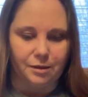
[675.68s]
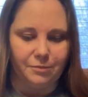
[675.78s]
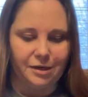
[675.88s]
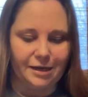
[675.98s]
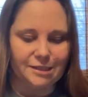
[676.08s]

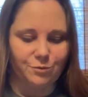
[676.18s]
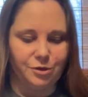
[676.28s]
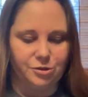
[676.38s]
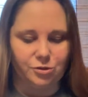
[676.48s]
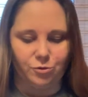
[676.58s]
My next one
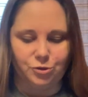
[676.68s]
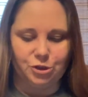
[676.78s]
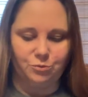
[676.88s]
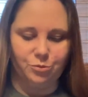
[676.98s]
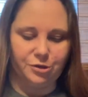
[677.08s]
is
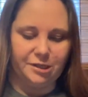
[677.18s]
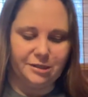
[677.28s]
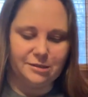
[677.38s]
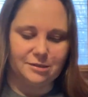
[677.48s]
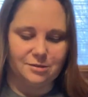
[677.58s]
Ocean
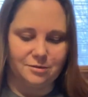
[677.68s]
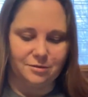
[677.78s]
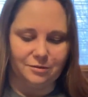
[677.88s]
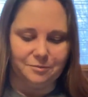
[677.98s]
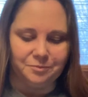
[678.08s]
Breeze.
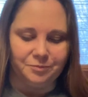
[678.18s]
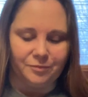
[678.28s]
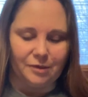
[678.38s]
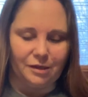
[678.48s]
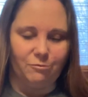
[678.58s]

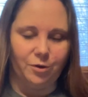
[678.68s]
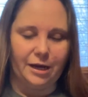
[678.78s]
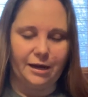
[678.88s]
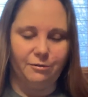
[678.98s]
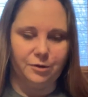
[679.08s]
And when
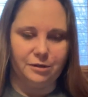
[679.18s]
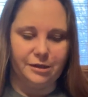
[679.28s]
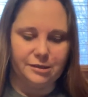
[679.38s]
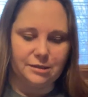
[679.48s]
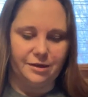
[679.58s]
I read
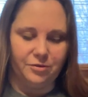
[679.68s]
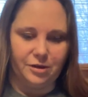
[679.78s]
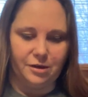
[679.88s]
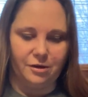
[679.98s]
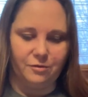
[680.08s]
this, I
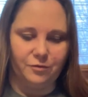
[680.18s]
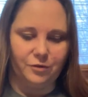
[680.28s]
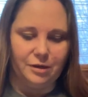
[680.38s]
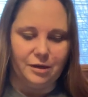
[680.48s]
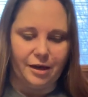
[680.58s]

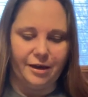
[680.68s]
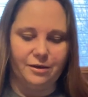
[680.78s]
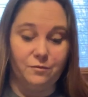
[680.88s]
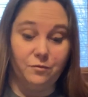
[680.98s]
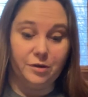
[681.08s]

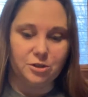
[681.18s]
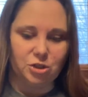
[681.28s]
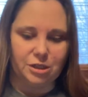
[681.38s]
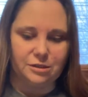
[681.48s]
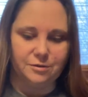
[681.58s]

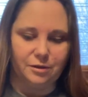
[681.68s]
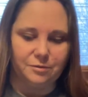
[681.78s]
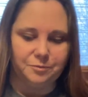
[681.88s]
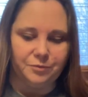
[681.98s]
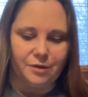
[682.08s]
envision
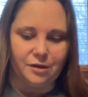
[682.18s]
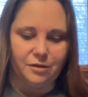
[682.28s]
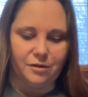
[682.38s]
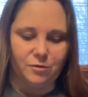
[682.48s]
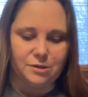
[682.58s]

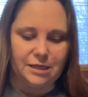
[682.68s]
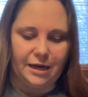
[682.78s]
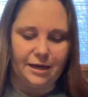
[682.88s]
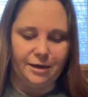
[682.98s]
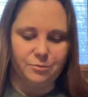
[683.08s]
those
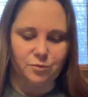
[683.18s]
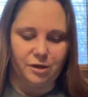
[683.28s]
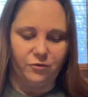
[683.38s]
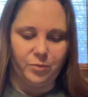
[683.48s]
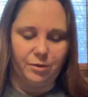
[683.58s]
times when
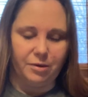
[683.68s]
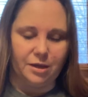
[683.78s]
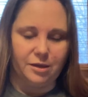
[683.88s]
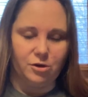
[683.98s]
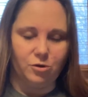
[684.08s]
I've been
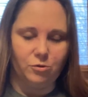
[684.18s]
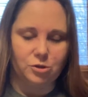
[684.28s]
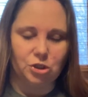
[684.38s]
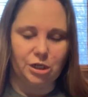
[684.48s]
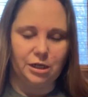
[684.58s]
by the
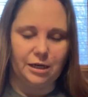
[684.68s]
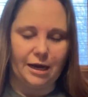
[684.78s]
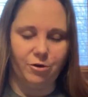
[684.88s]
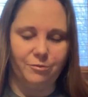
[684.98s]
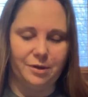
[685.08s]
ocean and
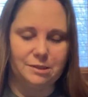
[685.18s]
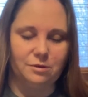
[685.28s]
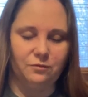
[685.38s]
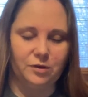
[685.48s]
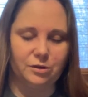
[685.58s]
how it makes
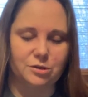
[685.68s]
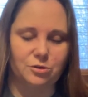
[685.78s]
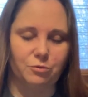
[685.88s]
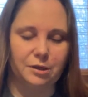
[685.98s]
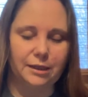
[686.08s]
me feel
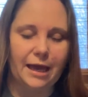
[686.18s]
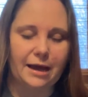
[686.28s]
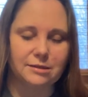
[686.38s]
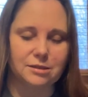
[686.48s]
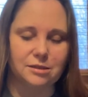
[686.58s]
so
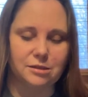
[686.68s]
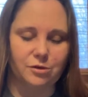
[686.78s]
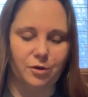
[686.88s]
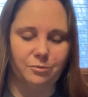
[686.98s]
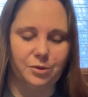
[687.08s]
relaxed and
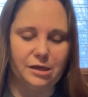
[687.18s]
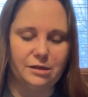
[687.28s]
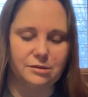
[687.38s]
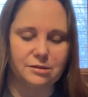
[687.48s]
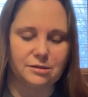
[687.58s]
so at
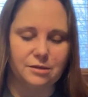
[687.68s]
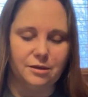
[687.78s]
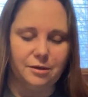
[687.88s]
peace.